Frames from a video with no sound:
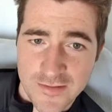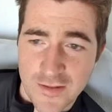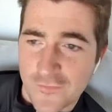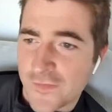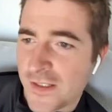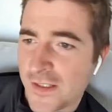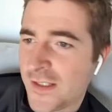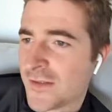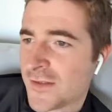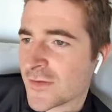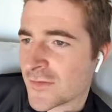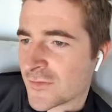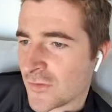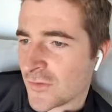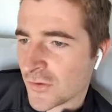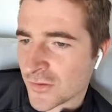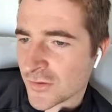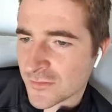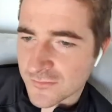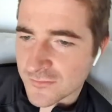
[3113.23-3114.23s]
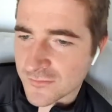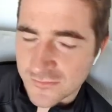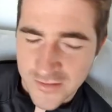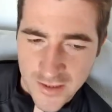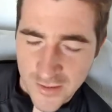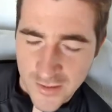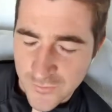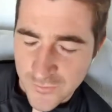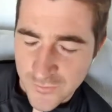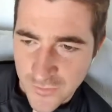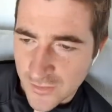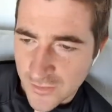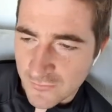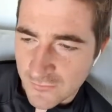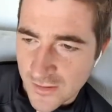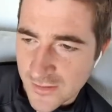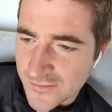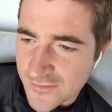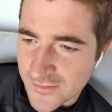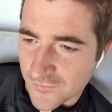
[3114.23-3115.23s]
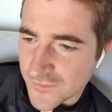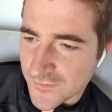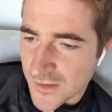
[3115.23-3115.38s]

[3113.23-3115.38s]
I think he's just gone and he was doing great stuff.